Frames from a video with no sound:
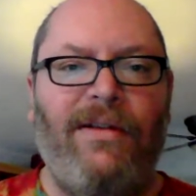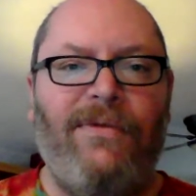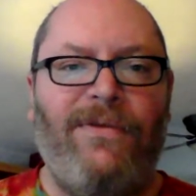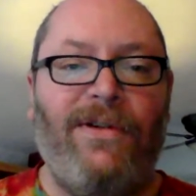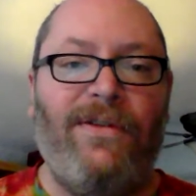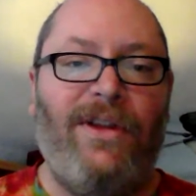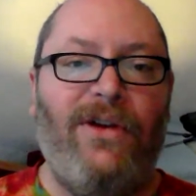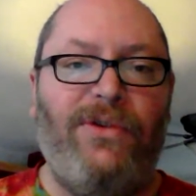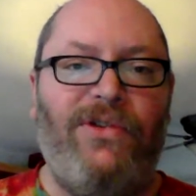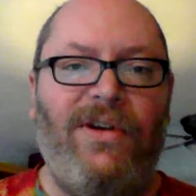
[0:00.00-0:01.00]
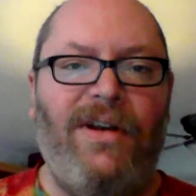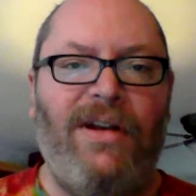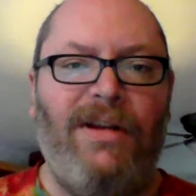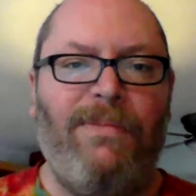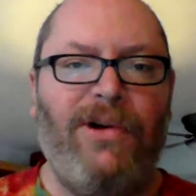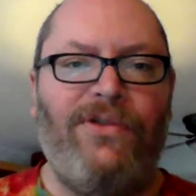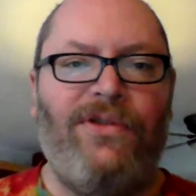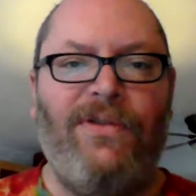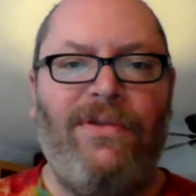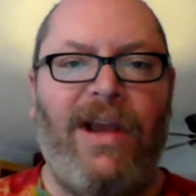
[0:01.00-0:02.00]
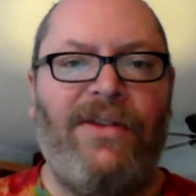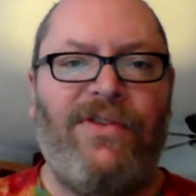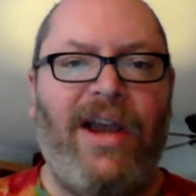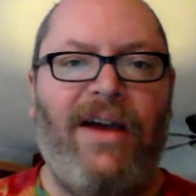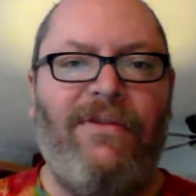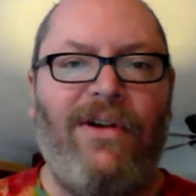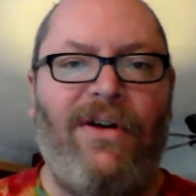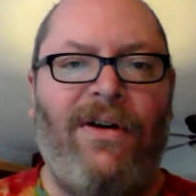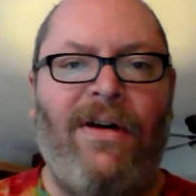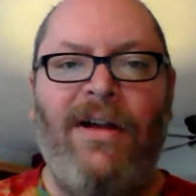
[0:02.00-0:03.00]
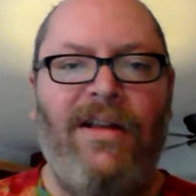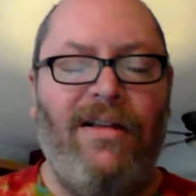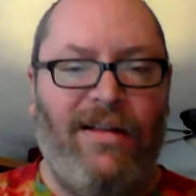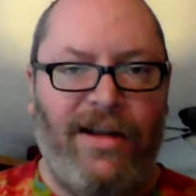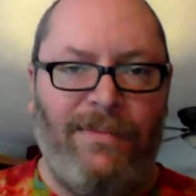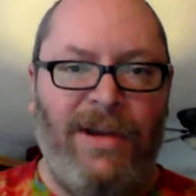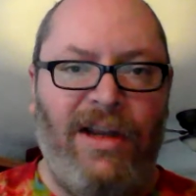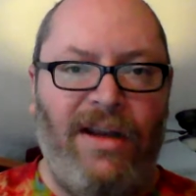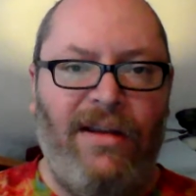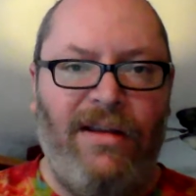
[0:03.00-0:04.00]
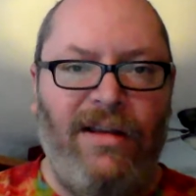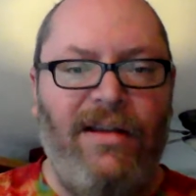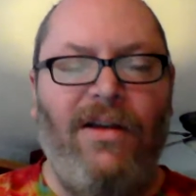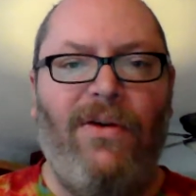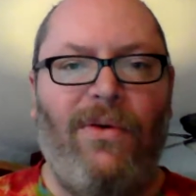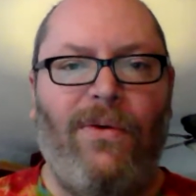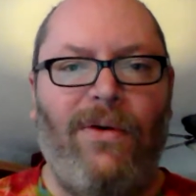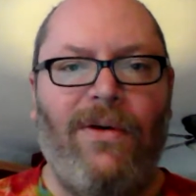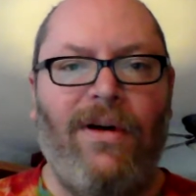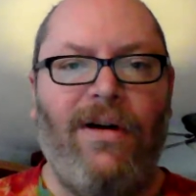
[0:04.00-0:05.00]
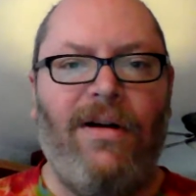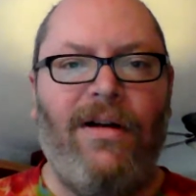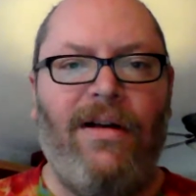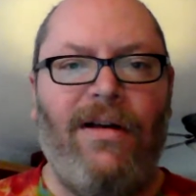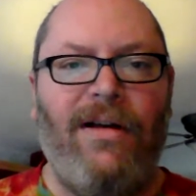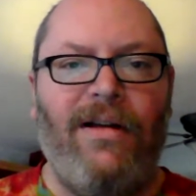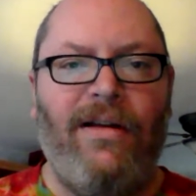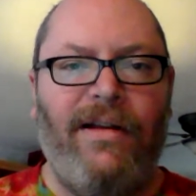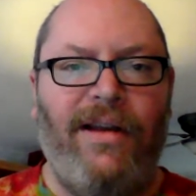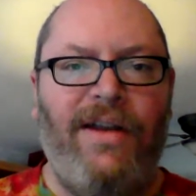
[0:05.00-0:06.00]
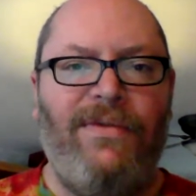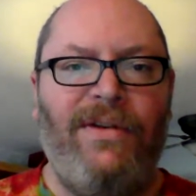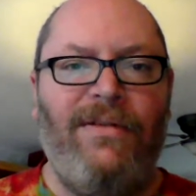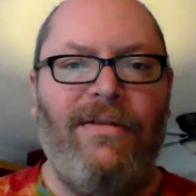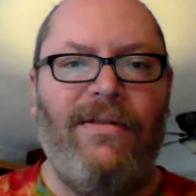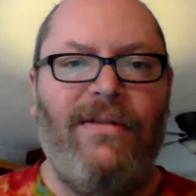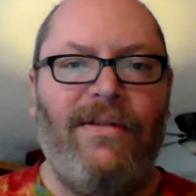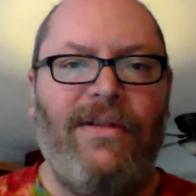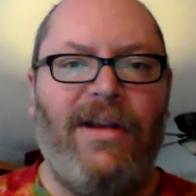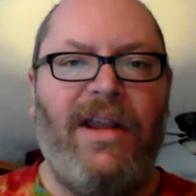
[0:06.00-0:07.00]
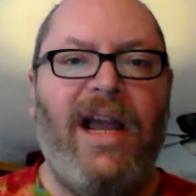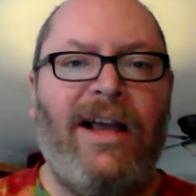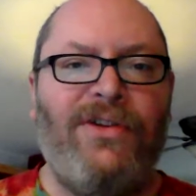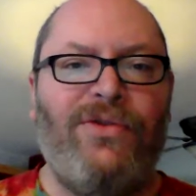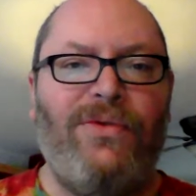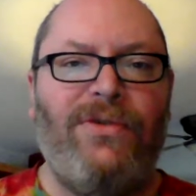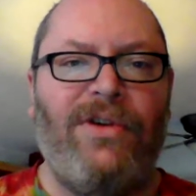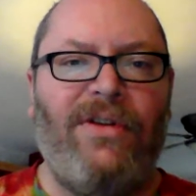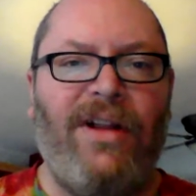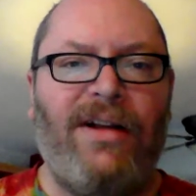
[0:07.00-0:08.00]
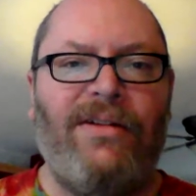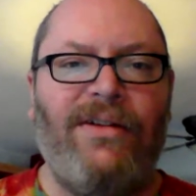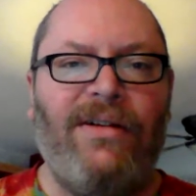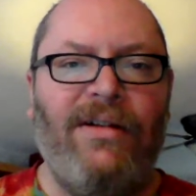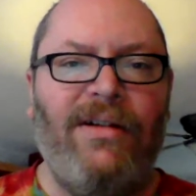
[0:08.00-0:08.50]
for the OCD person who has to have it all, like me, or even a casual collector